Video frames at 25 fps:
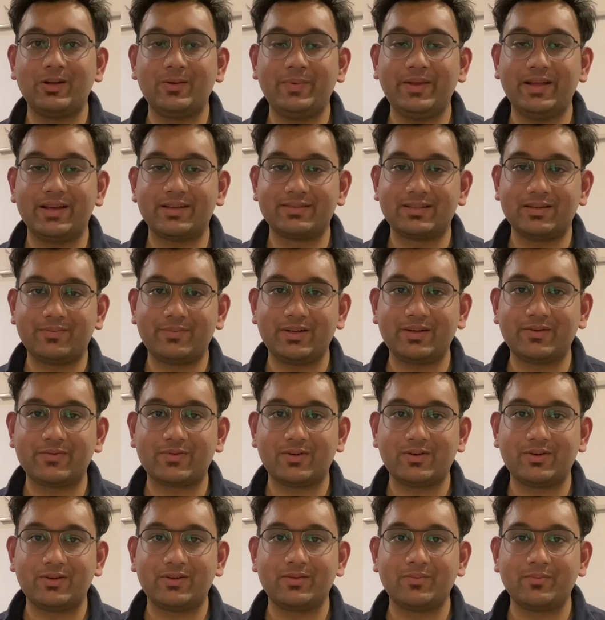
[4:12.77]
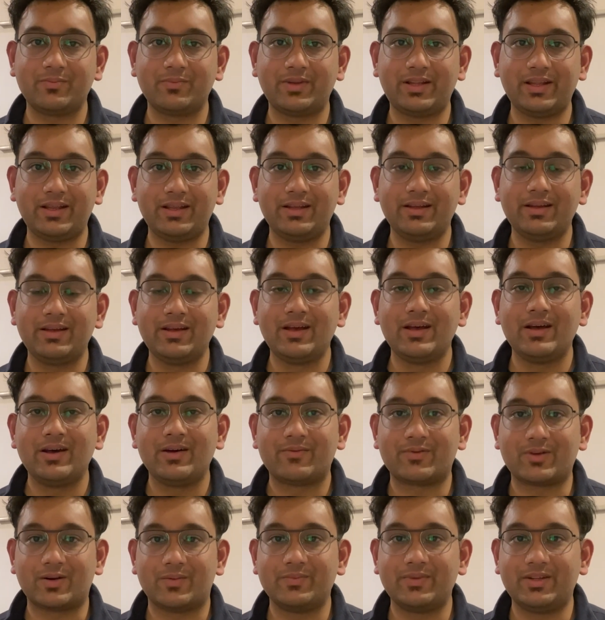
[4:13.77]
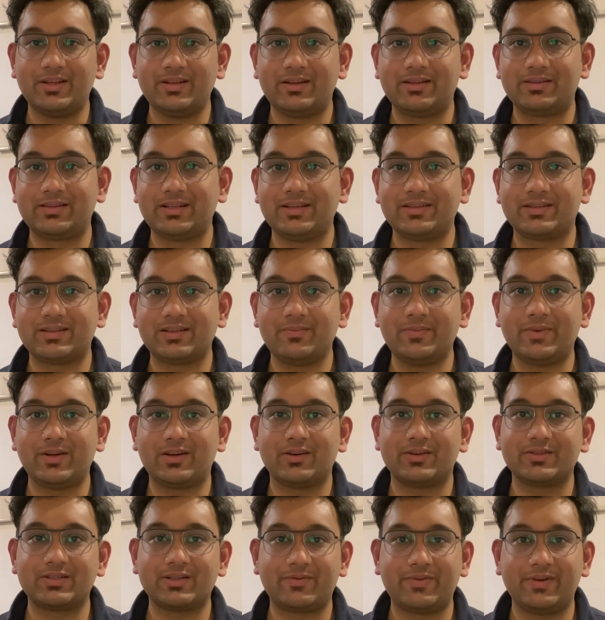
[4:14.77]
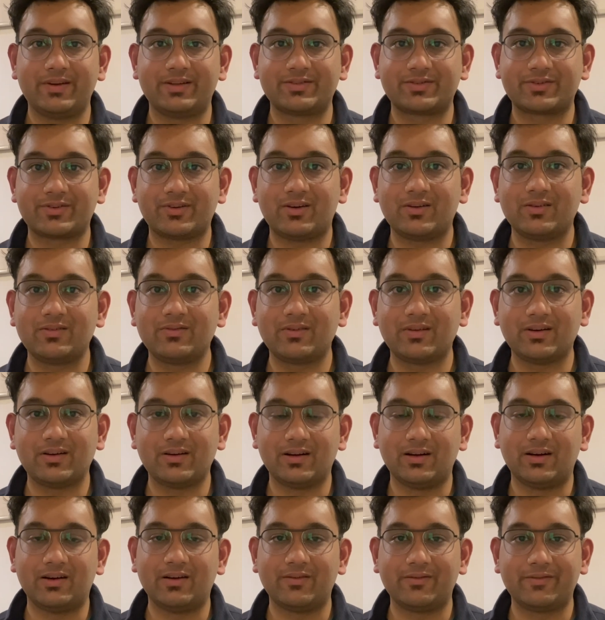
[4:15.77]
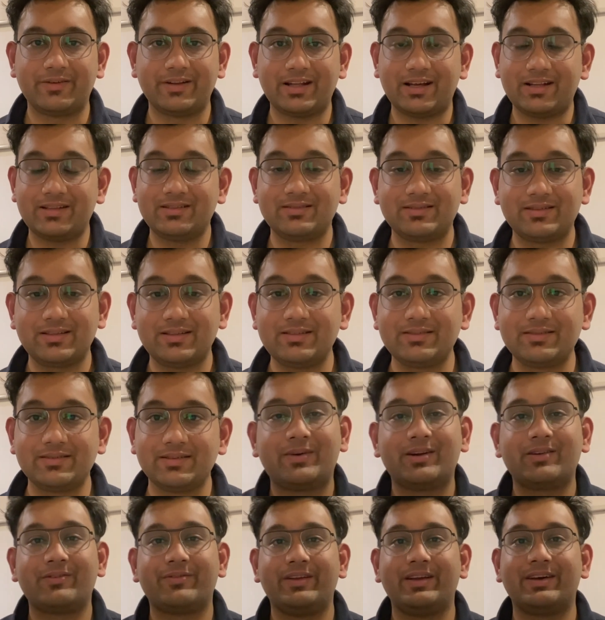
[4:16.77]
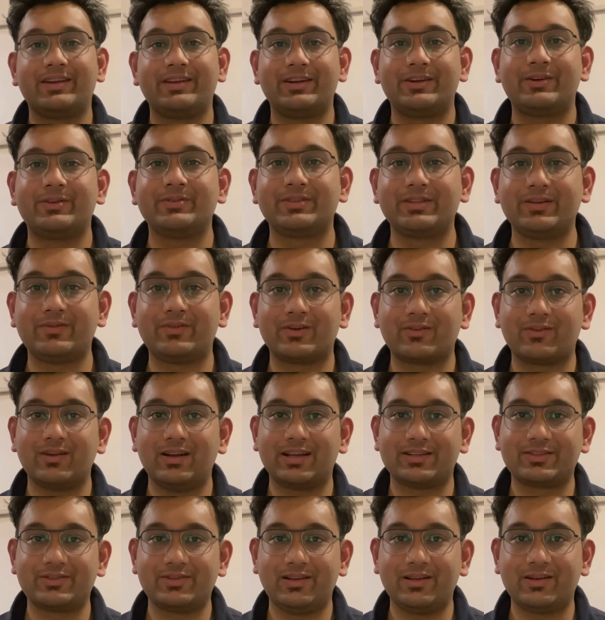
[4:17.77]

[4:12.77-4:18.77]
be exempted from the recession because of its strong finances, but we are yet to see what will actually